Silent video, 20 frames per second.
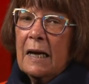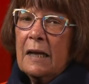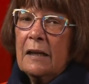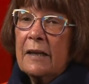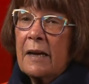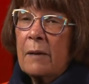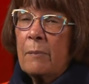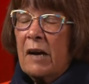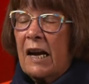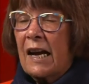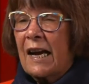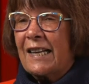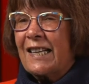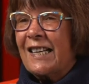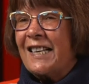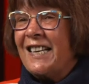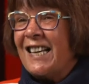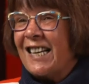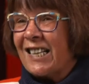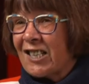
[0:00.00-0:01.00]
And then we
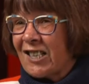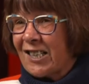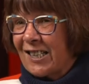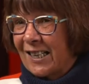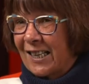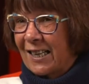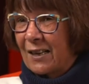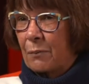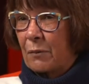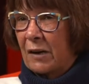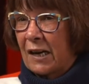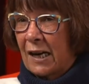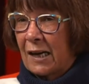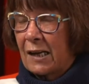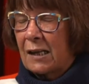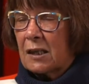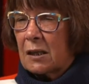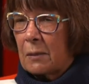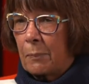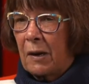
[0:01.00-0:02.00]
had initially we
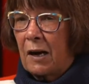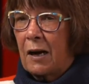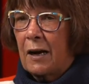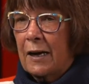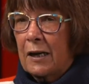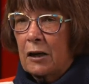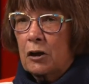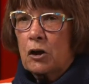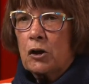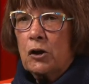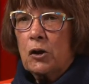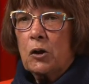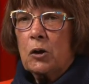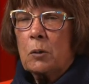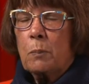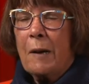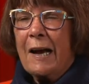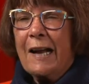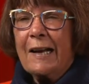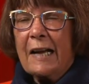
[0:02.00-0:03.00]
had supply
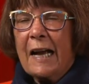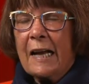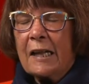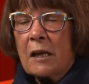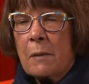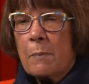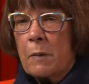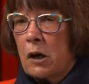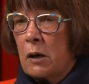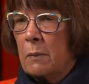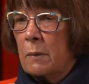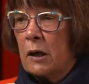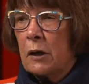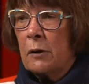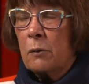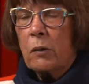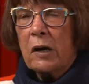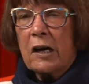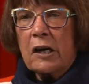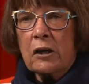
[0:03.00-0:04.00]
issues, but at the
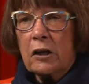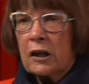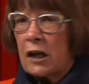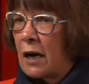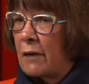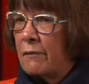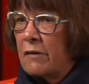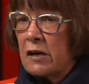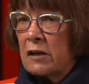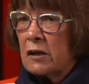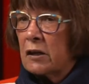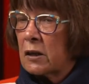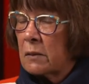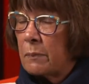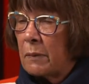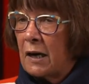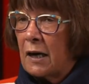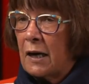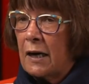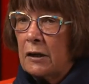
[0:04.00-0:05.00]
moment we're not having the
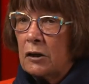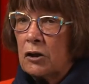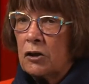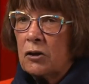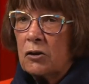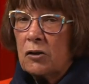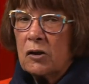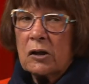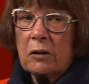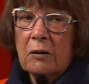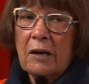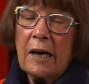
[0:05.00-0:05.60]
supply issues.